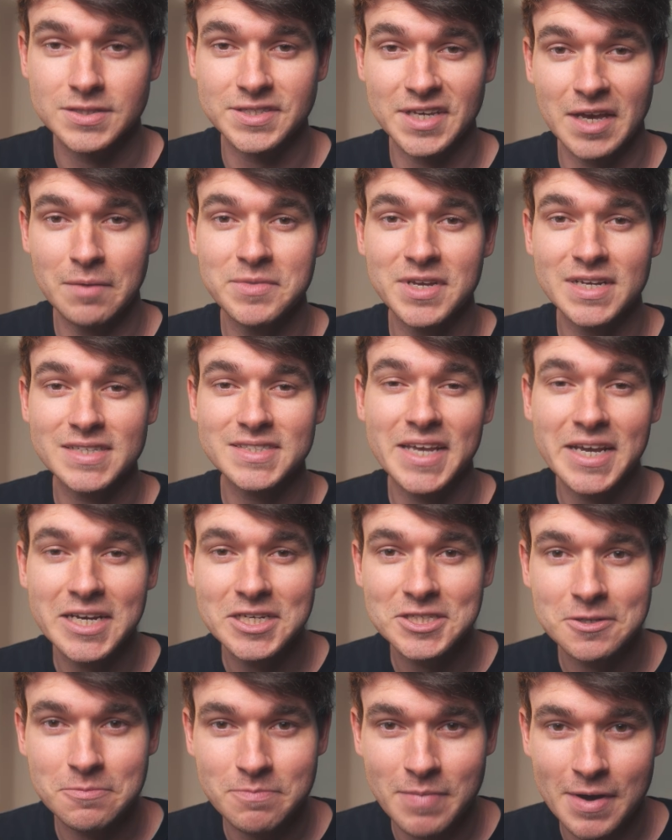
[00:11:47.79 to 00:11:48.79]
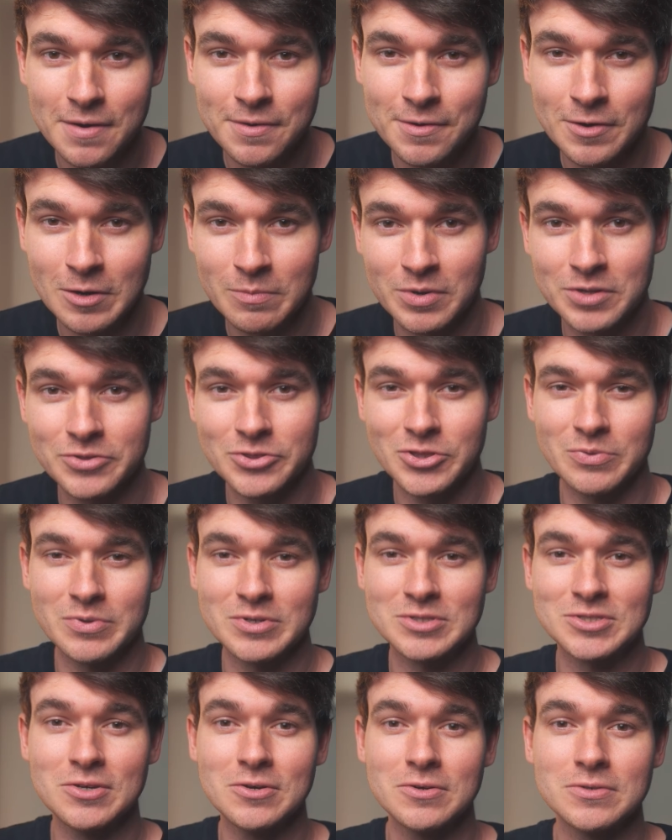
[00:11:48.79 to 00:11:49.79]
Same dictation power, but the
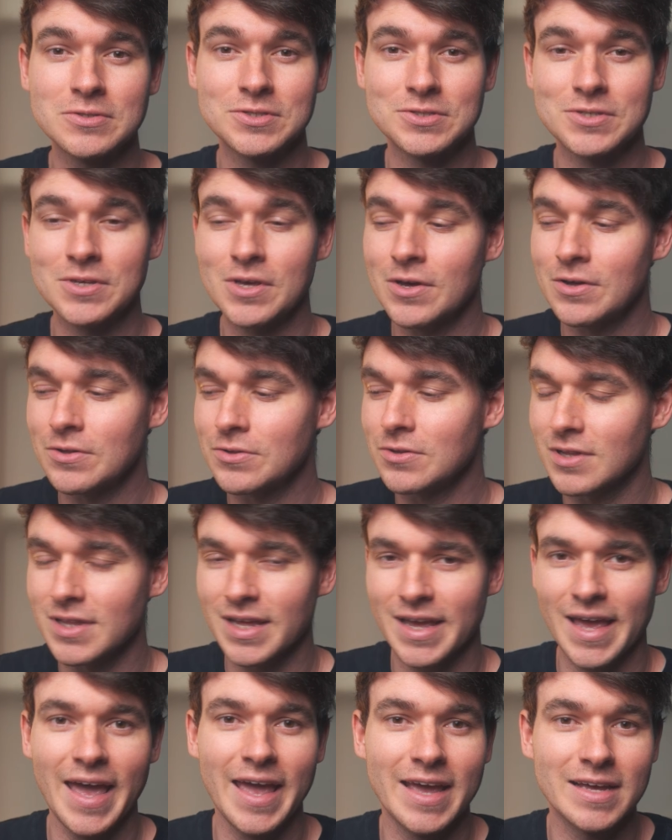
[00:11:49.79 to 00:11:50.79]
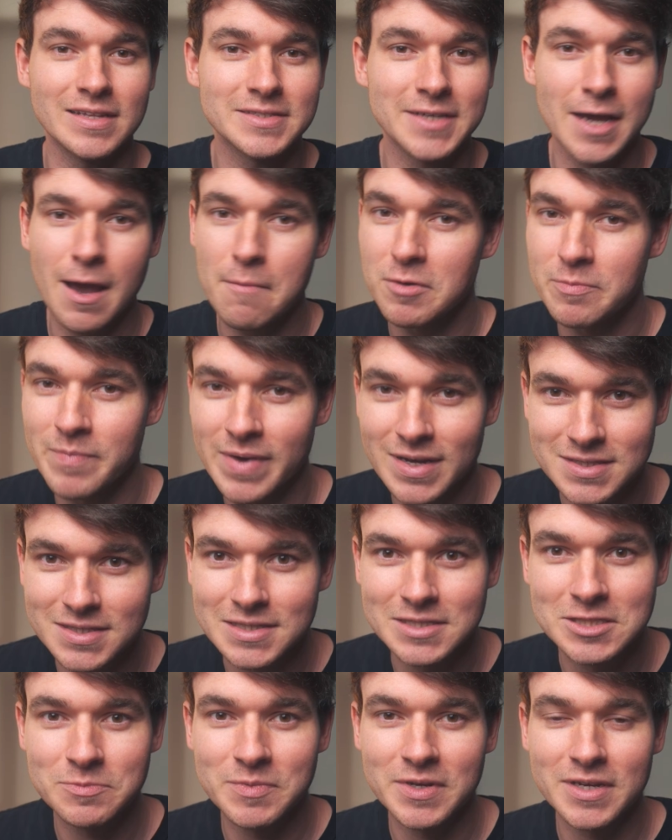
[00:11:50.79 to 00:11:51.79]
results look like a hand-typed
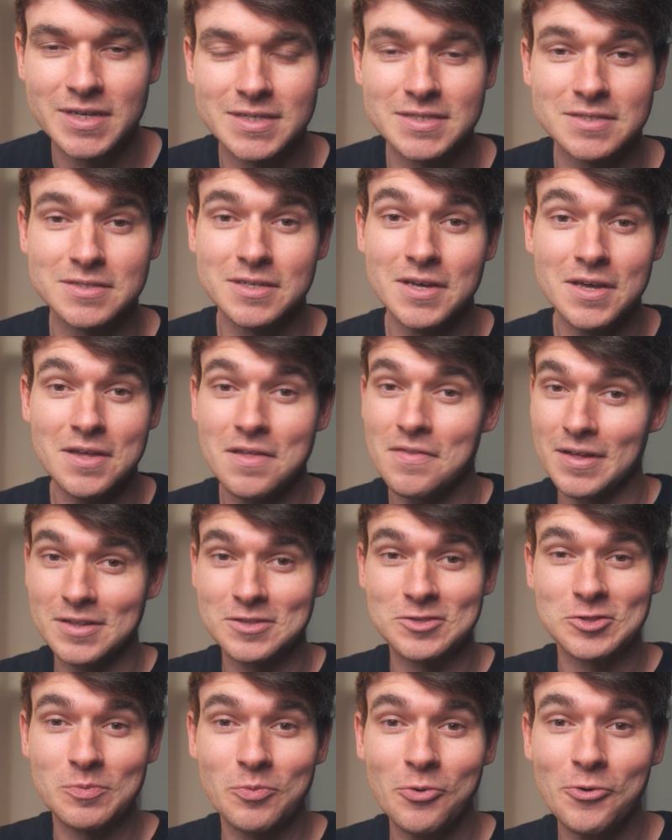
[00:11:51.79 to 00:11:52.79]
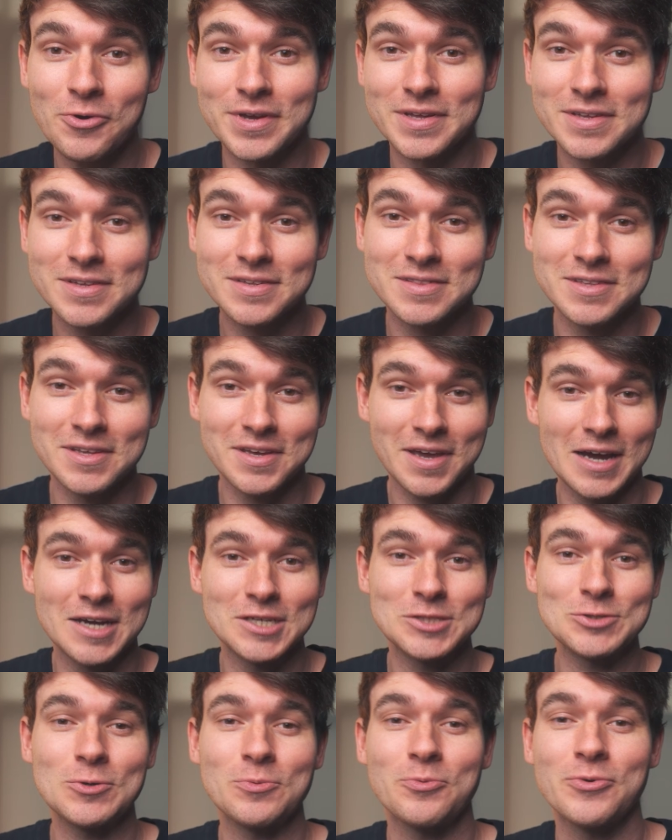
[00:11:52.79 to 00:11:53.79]
message because that's the point. The
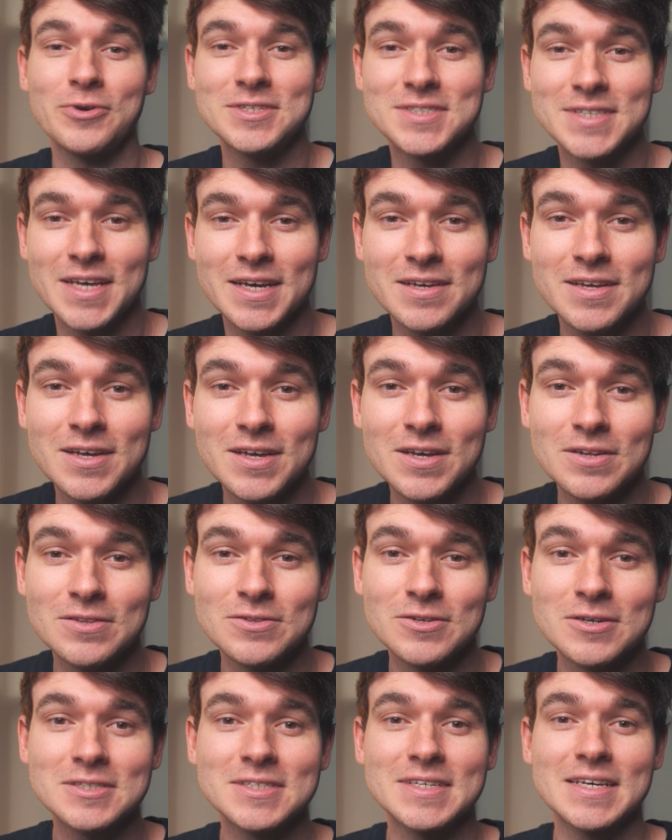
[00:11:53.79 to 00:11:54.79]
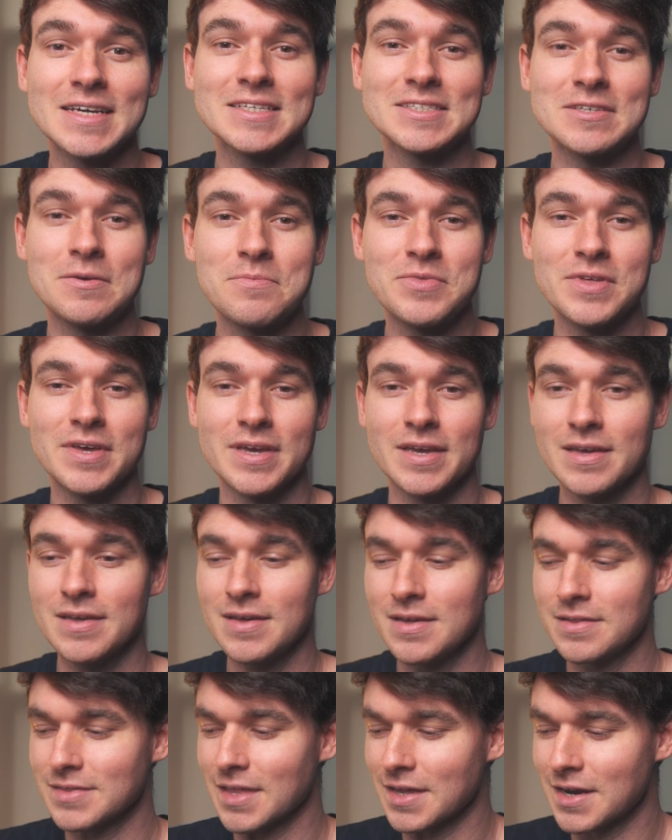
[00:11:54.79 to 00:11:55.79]
casual preset looks like something
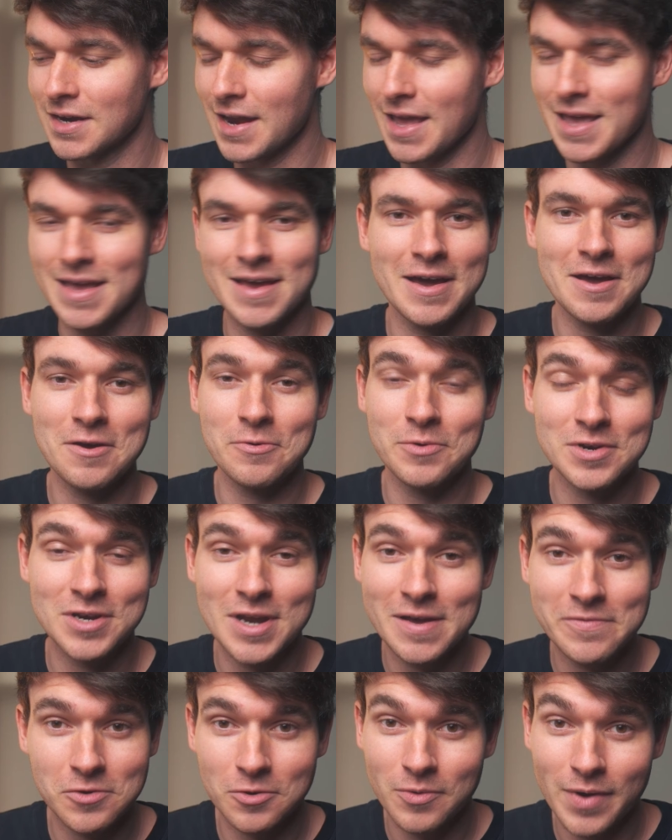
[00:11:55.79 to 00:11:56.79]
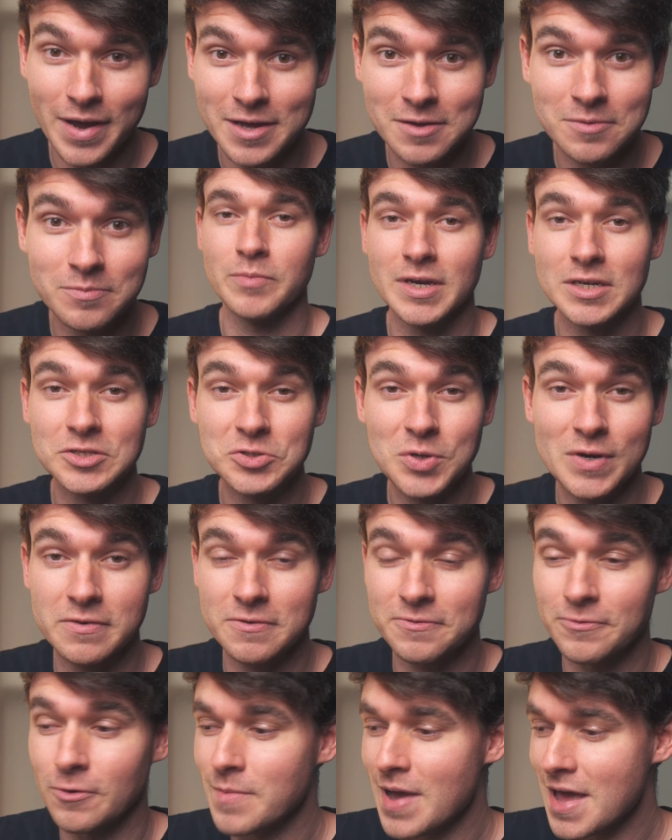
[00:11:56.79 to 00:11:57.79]
that an A I would never write because whoever
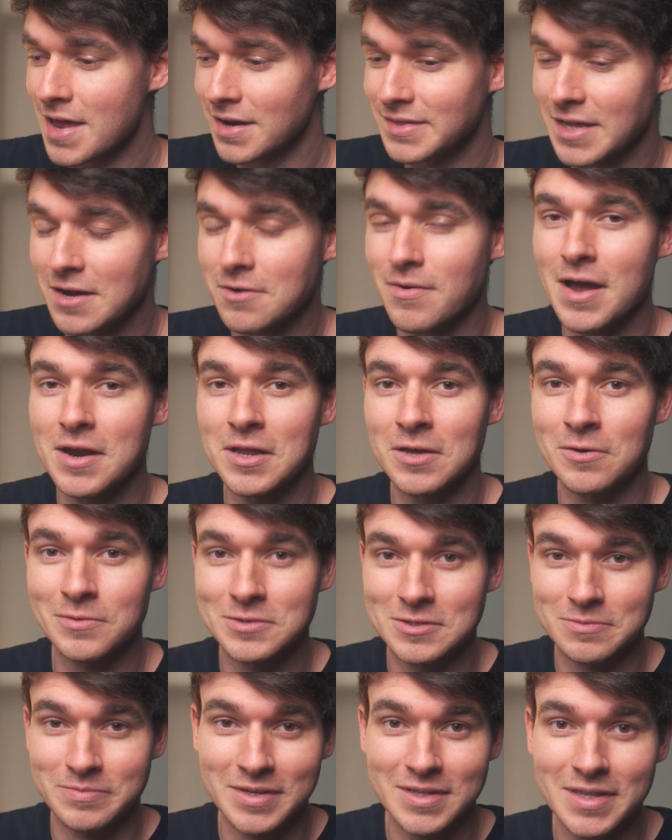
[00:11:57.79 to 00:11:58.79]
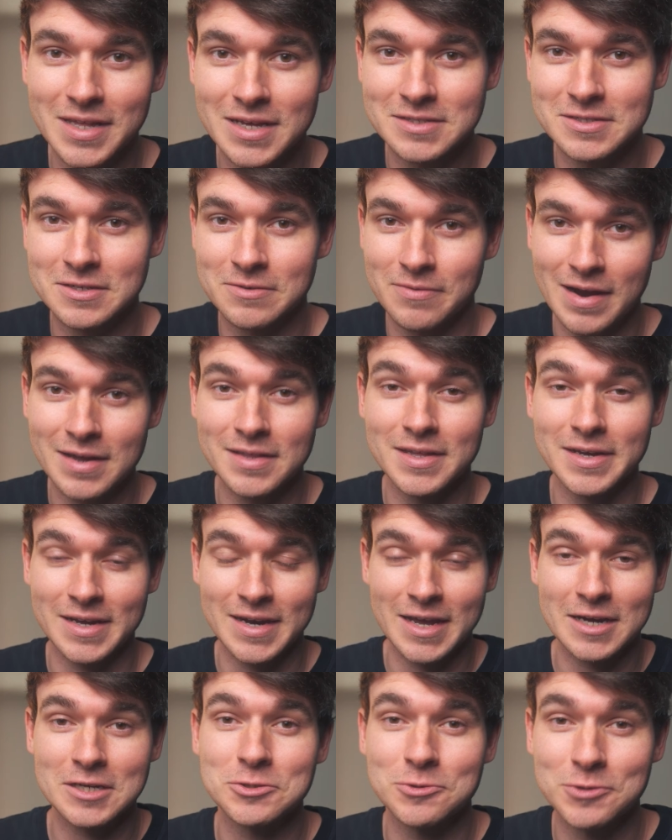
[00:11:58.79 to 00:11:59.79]
formatted that writing was a bit lazy, right? Like
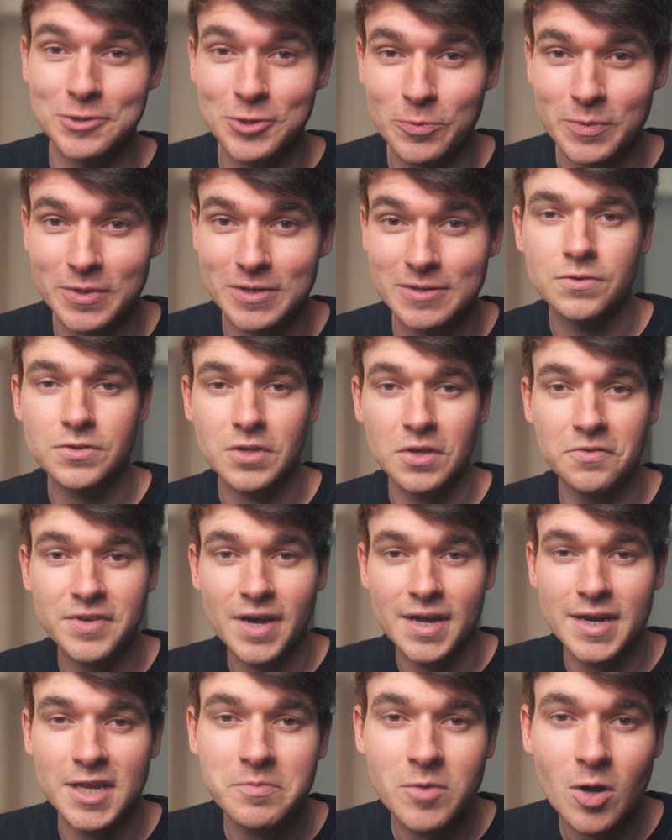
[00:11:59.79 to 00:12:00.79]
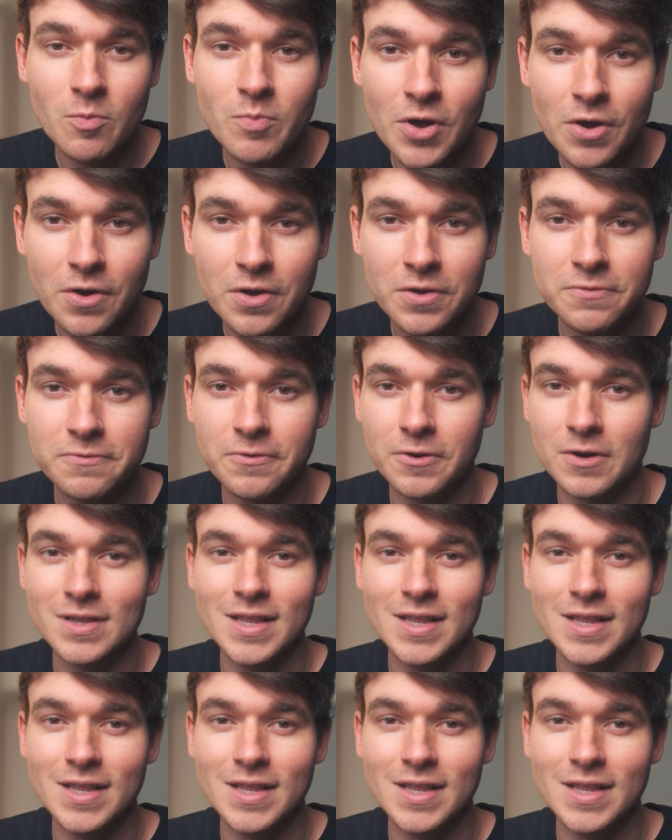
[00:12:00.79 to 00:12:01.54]
an actual human. So you've got email mode for